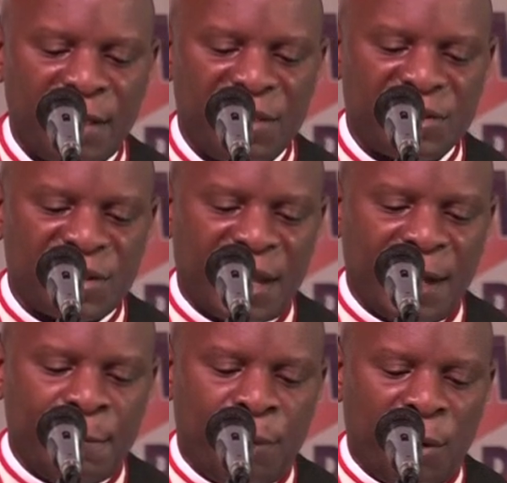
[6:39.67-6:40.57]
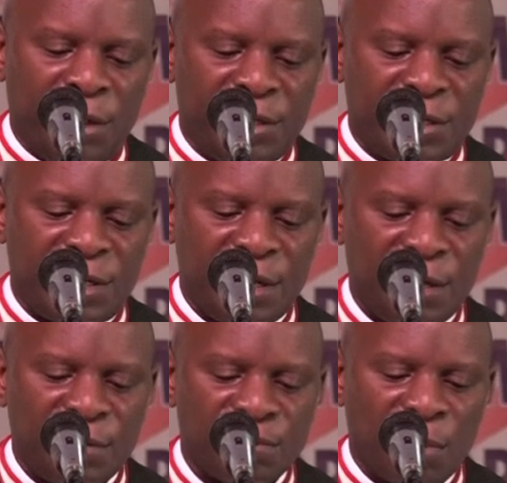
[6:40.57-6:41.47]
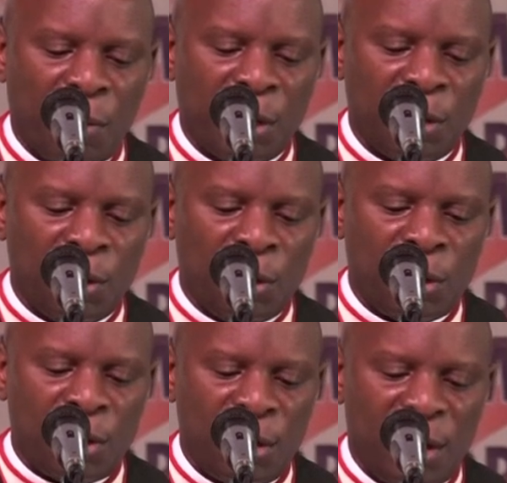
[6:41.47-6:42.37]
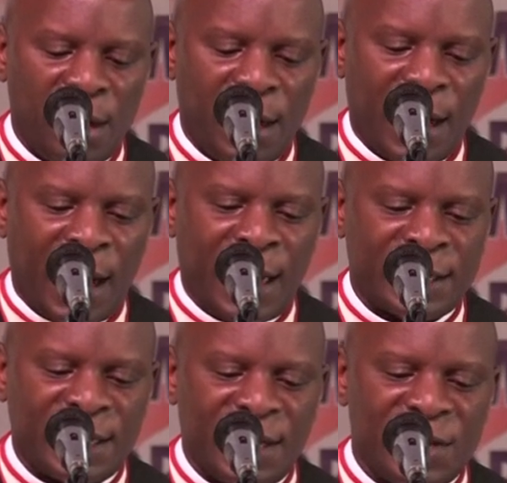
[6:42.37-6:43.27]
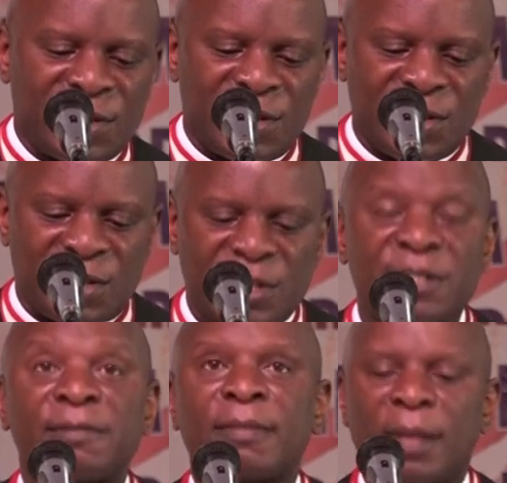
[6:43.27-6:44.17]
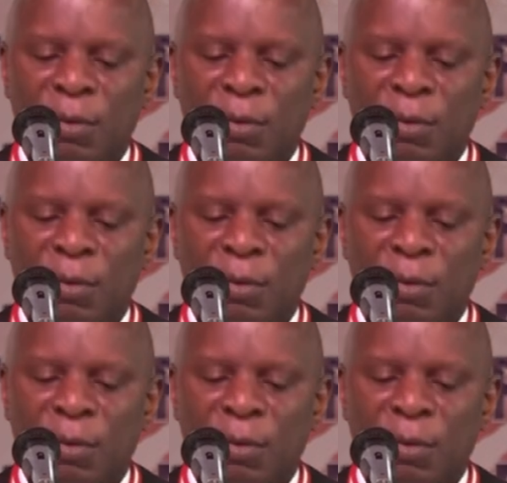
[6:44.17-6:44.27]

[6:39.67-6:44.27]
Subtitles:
The second point we will look at is this.